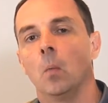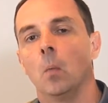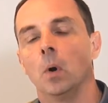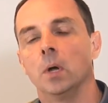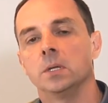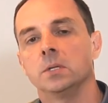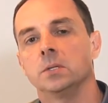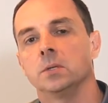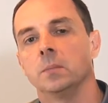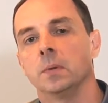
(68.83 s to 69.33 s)

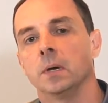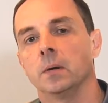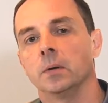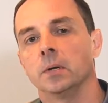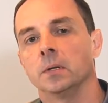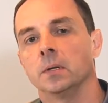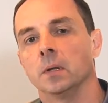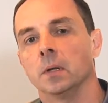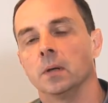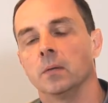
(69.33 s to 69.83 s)
want to be
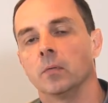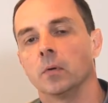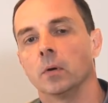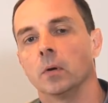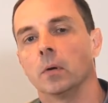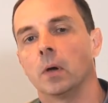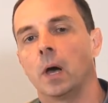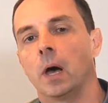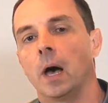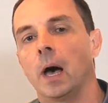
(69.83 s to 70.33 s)
able to
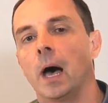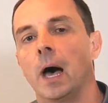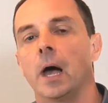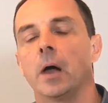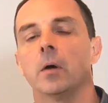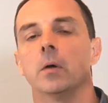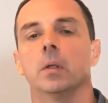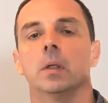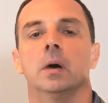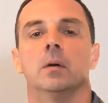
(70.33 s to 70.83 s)
deliver a
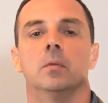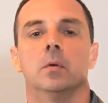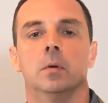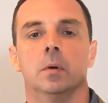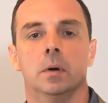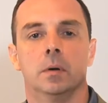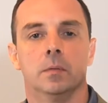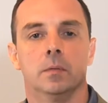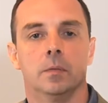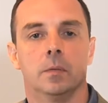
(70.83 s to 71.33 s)
higher
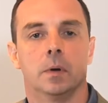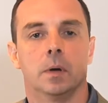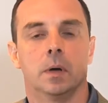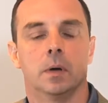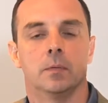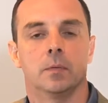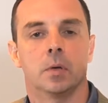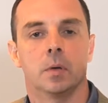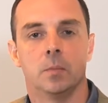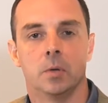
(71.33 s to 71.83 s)
level of,
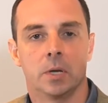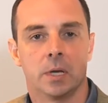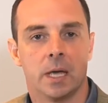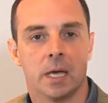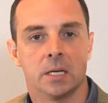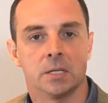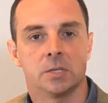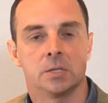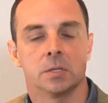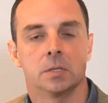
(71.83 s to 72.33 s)
of
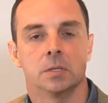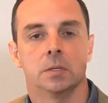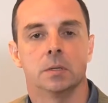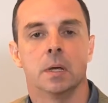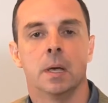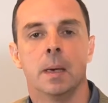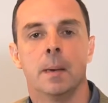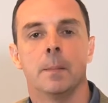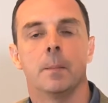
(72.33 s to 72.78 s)
communication,